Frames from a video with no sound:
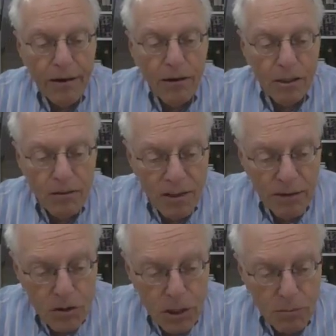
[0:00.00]
And also,
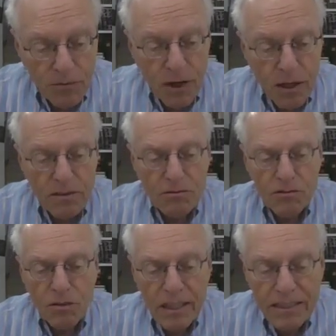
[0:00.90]

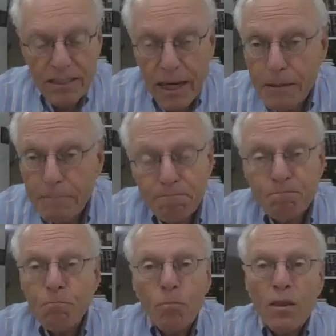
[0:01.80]
let's say
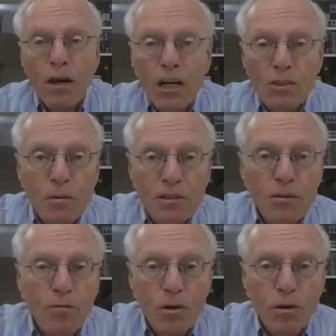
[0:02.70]
the husband
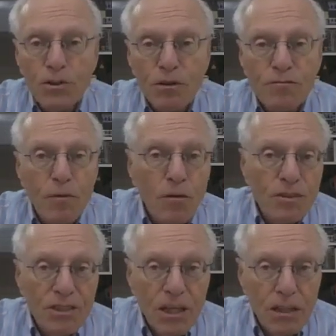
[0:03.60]
divorced her from
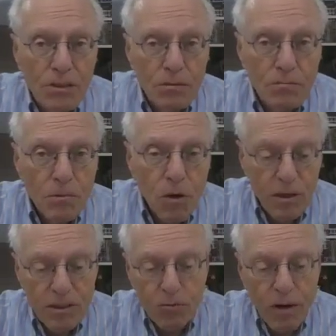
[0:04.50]
overseas,
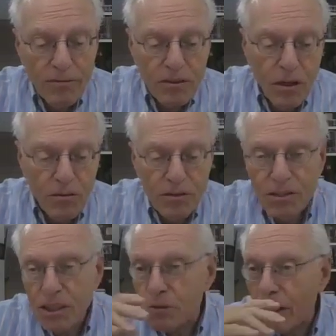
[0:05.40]
or he's traveling
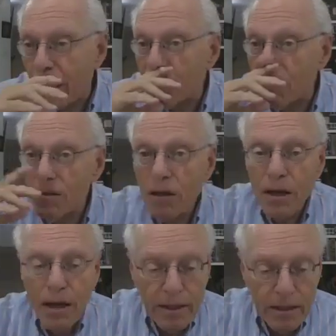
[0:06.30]
overseas, whatever,
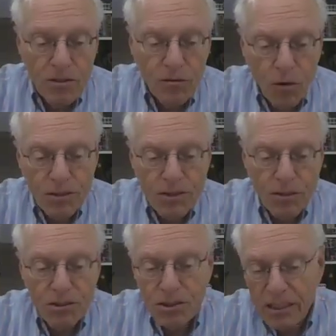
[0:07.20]
and he divorced
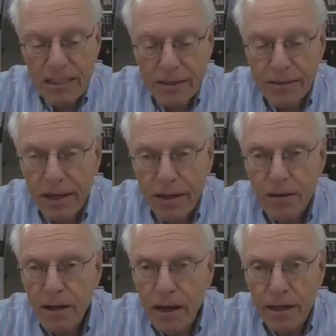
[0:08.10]
her, and she's not
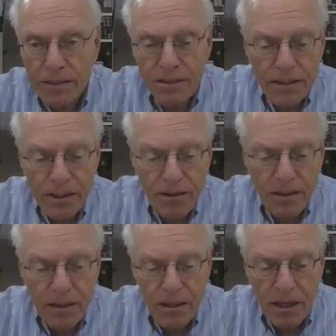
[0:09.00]
there. He's not there
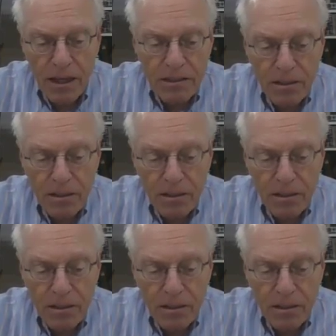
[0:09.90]
to